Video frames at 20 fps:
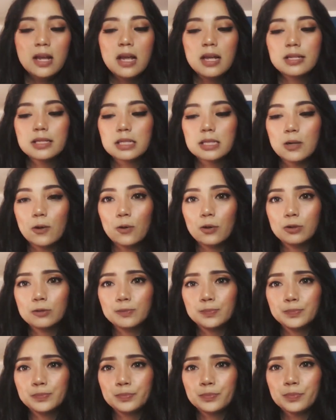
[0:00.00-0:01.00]
So
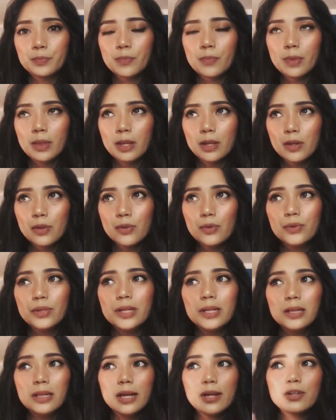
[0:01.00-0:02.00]
nung
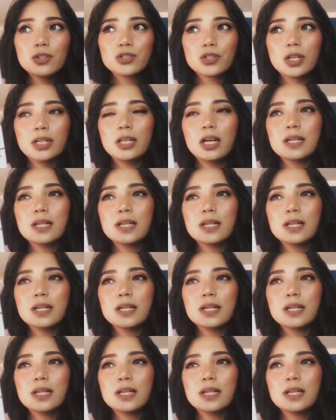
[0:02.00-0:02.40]
kinlik ko siya,